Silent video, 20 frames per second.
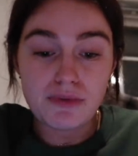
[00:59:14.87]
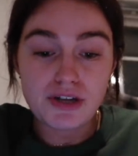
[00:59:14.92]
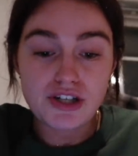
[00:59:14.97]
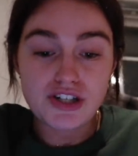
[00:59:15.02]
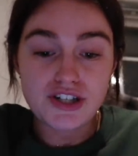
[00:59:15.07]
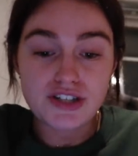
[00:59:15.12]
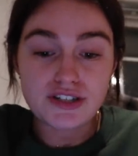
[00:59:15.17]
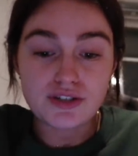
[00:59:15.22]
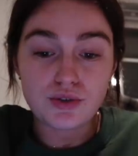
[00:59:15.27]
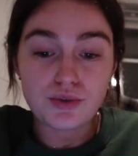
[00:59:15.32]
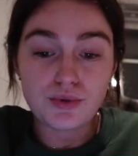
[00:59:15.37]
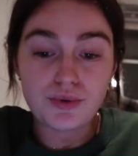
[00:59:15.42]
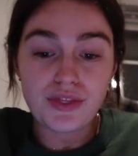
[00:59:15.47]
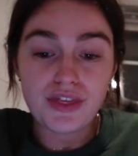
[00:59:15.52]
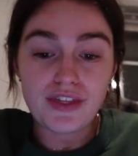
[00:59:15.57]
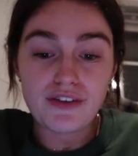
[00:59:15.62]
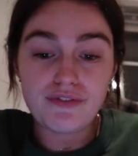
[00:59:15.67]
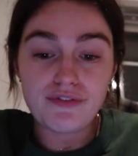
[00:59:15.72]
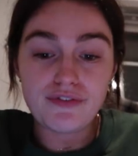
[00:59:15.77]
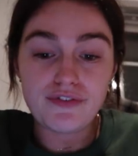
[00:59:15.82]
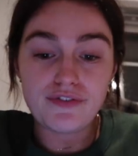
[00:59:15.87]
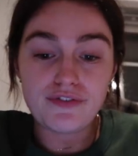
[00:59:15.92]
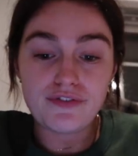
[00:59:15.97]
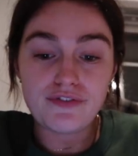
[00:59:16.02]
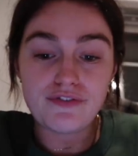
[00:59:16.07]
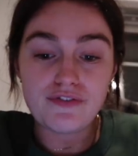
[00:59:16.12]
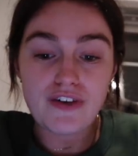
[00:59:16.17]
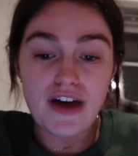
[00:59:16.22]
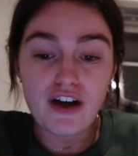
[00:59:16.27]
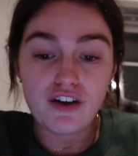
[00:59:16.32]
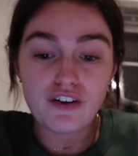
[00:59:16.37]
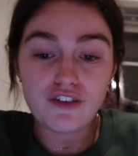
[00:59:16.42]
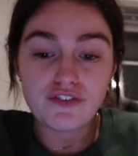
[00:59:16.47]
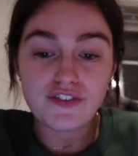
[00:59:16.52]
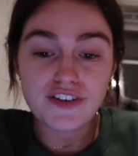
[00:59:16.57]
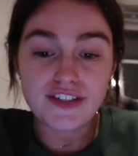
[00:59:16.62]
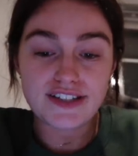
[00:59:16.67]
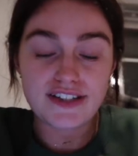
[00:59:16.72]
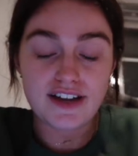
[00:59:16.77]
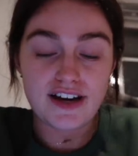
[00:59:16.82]
which is called the
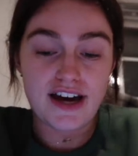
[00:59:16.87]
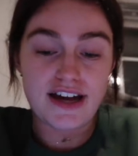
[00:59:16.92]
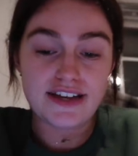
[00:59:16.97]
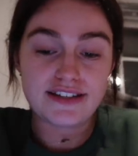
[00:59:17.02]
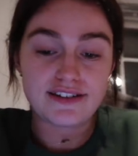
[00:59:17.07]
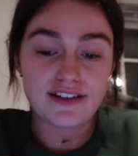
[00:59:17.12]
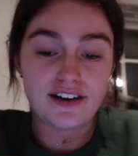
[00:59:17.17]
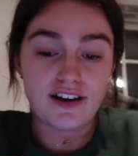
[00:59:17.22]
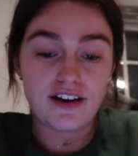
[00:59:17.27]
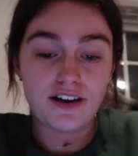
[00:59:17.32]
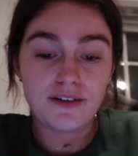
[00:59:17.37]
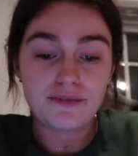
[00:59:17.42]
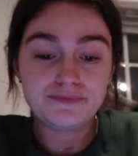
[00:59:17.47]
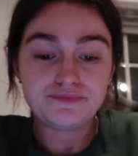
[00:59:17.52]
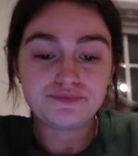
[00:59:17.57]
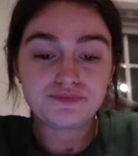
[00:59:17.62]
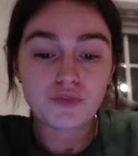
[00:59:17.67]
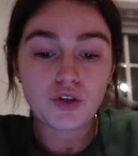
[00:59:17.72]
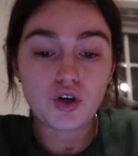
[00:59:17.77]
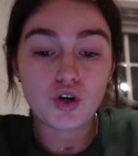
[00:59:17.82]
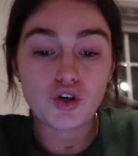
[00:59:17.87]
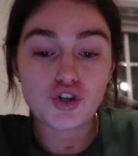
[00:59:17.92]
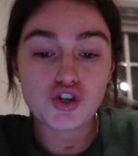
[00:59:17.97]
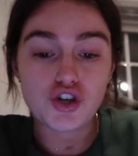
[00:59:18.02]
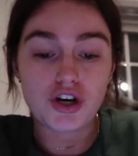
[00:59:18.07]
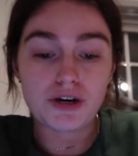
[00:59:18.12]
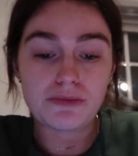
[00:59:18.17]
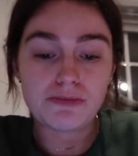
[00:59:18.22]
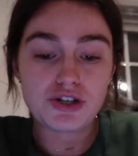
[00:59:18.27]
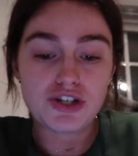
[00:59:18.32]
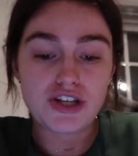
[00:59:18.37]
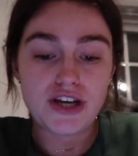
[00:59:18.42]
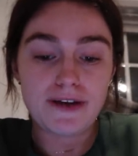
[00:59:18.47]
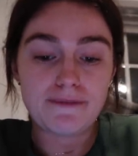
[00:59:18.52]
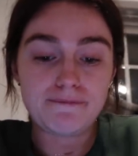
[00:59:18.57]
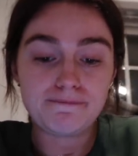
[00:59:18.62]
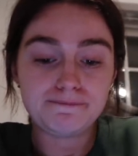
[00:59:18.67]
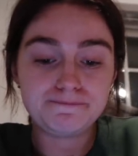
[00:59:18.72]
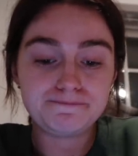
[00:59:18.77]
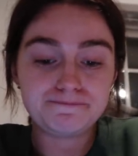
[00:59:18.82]
Velvetizer hot chocolate
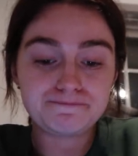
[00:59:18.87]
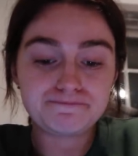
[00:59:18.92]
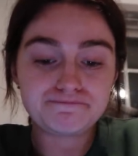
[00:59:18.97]
machine,